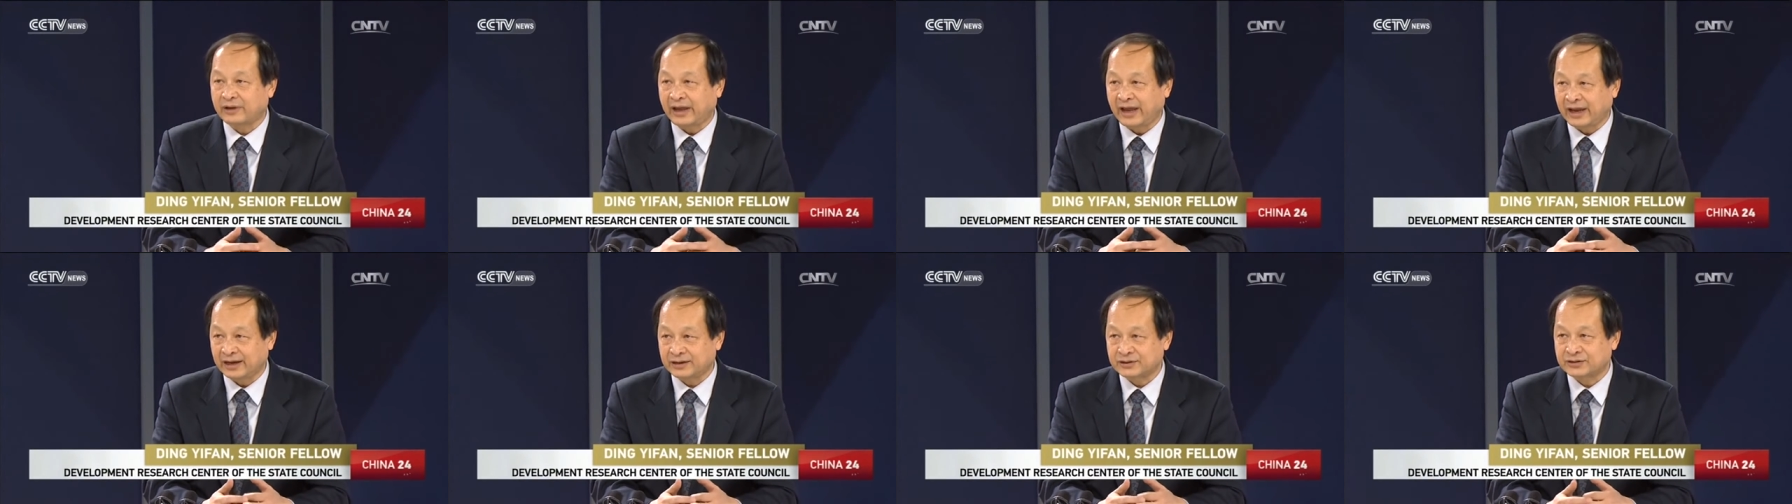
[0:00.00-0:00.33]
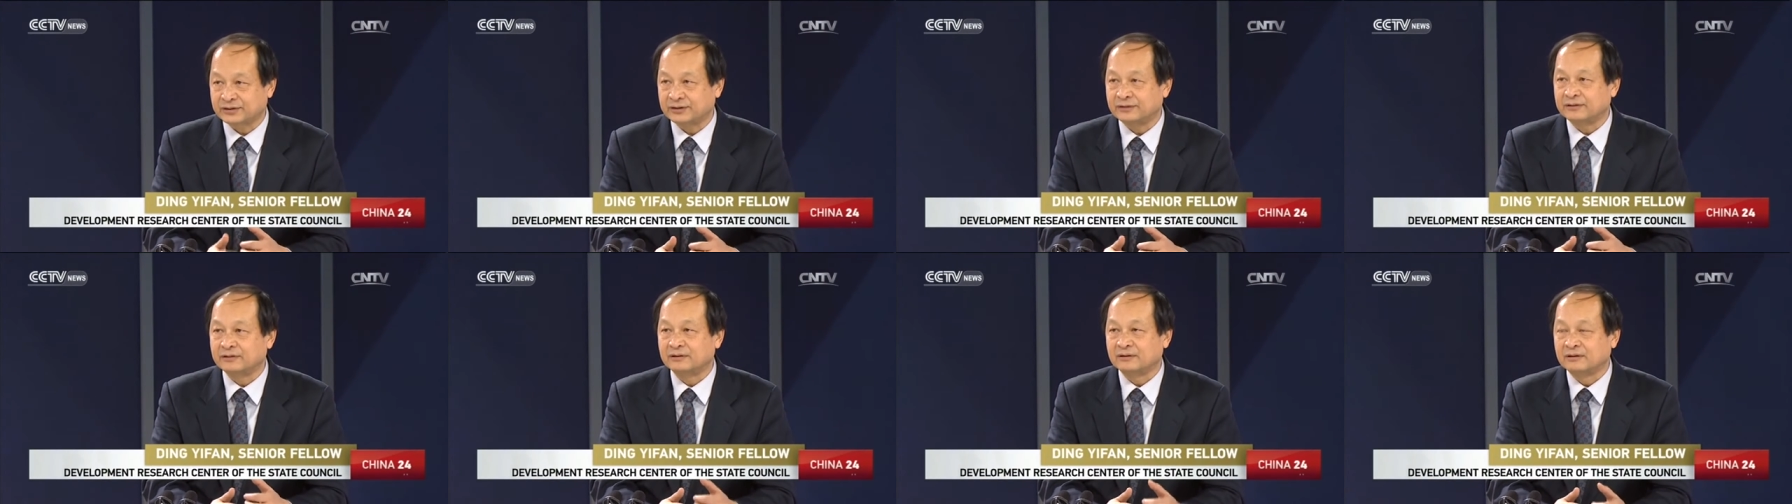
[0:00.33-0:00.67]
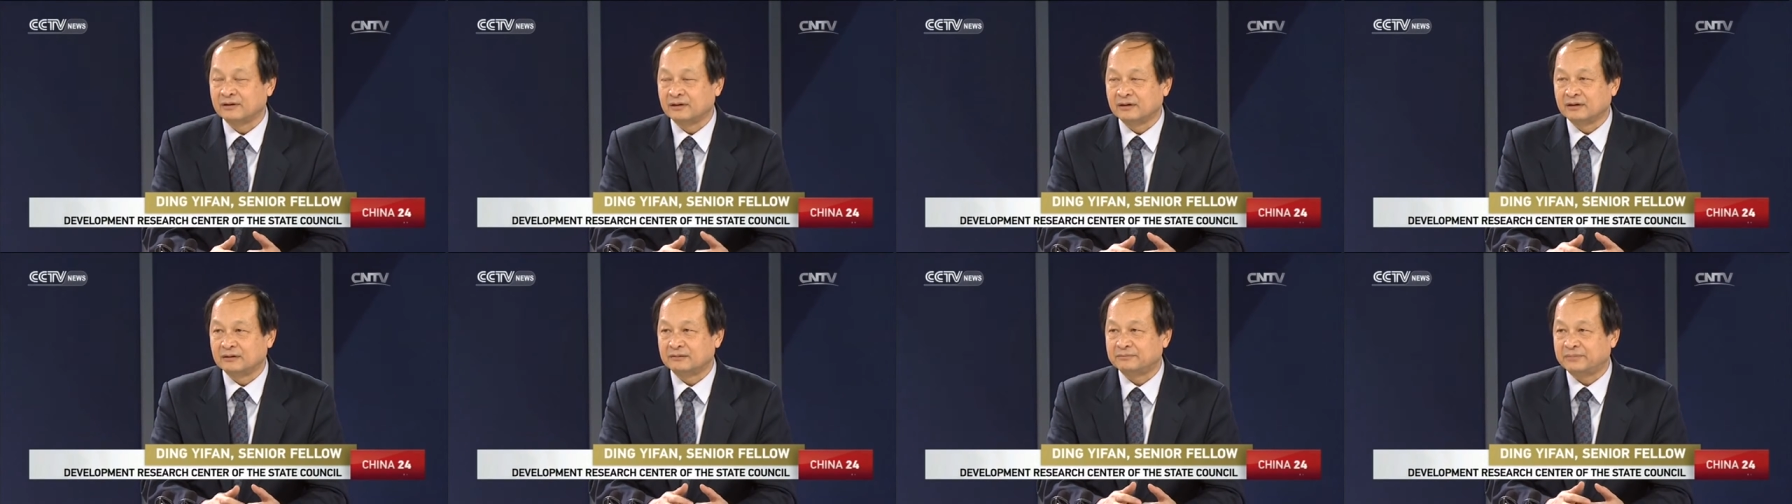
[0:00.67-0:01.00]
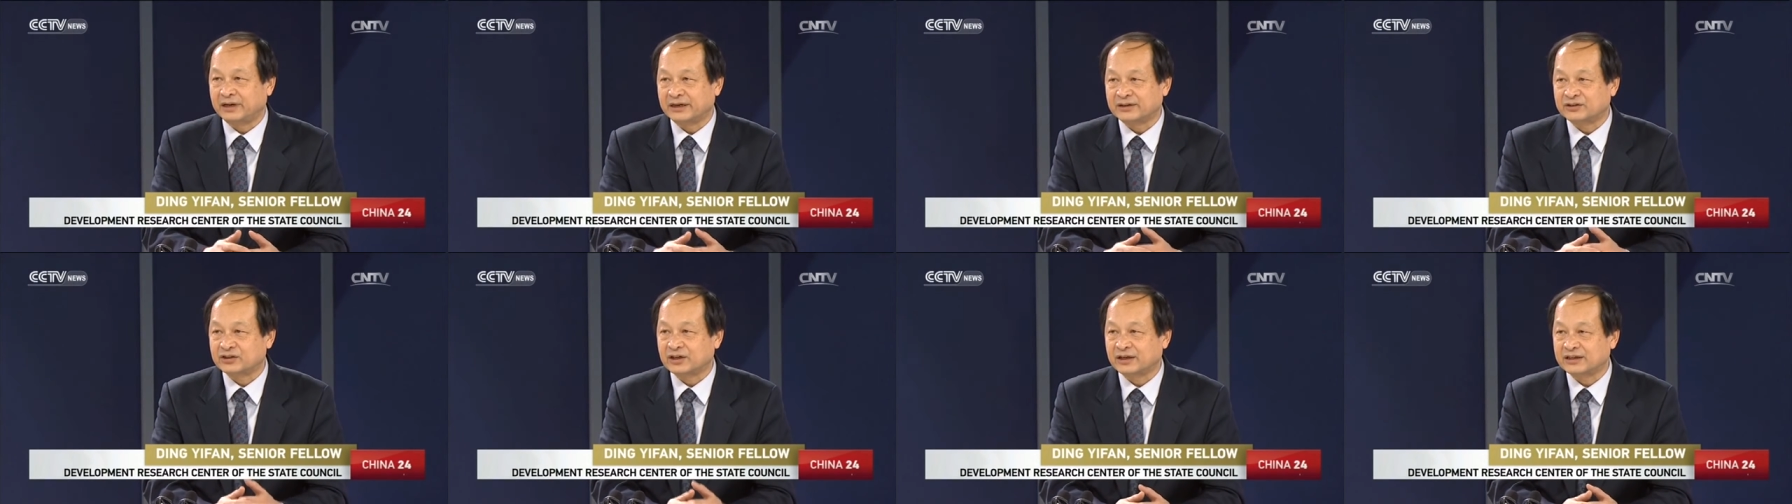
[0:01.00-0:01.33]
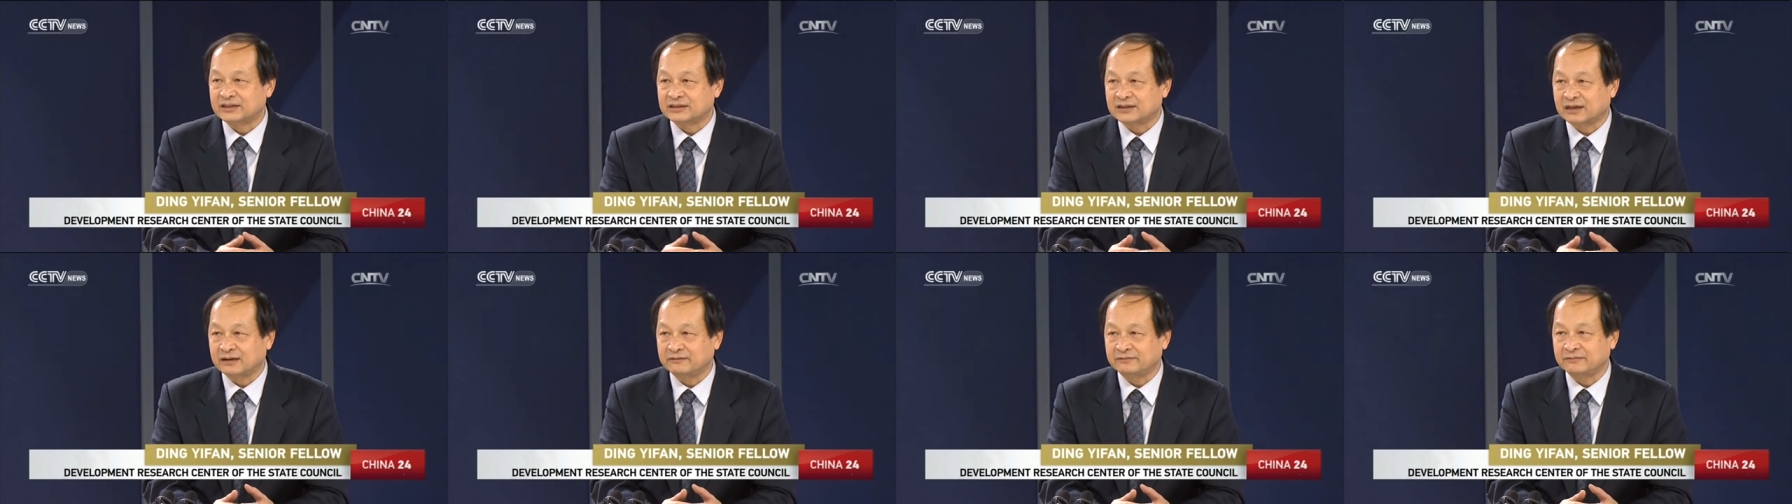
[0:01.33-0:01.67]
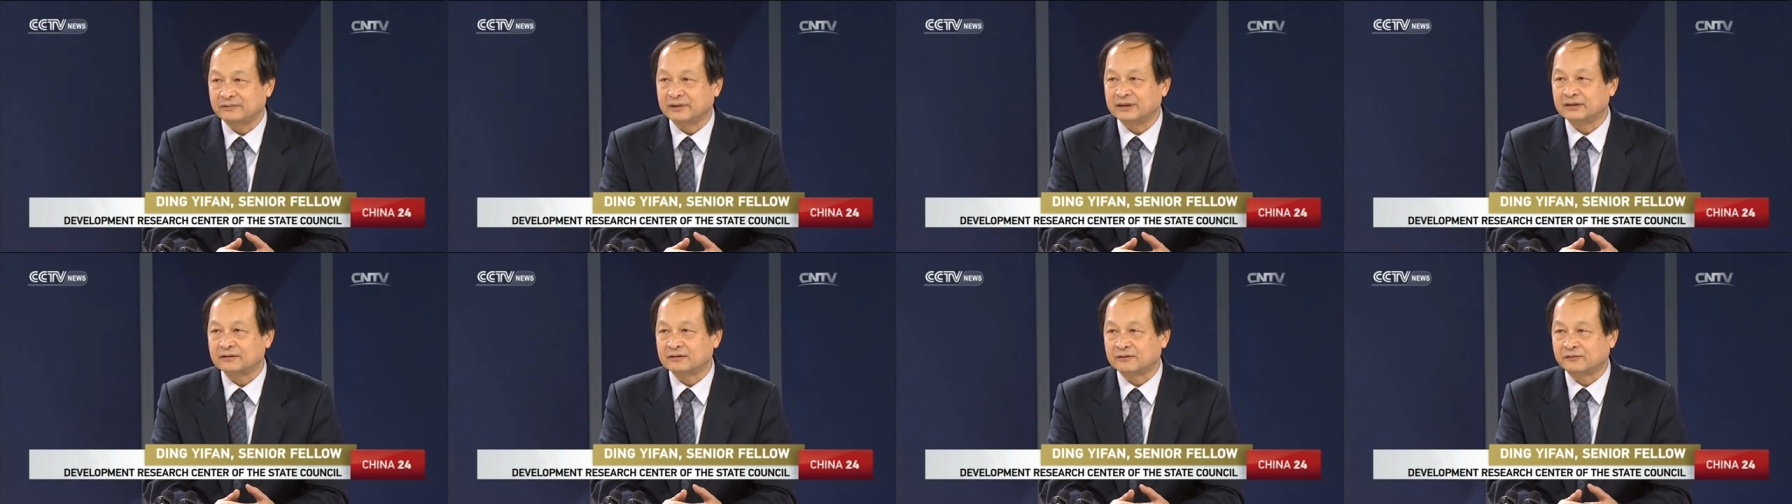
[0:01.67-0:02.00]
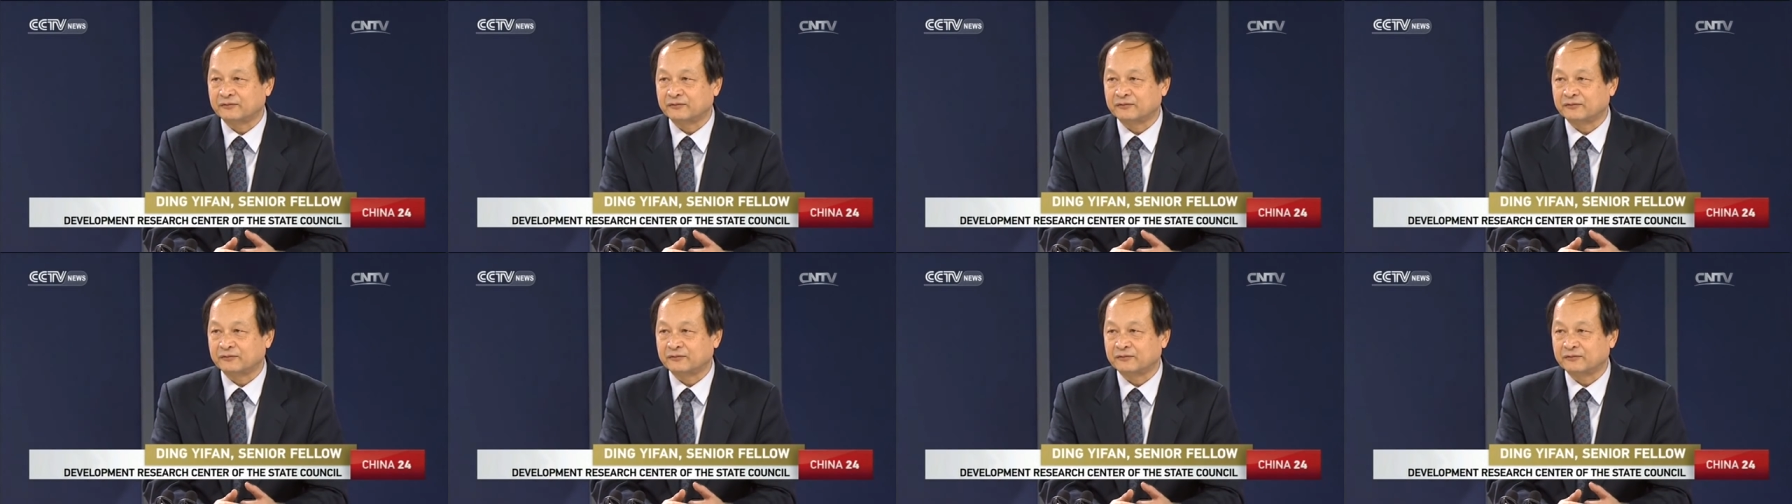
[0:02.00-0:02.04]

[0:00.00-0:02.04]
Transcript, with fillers: action by Chinese government.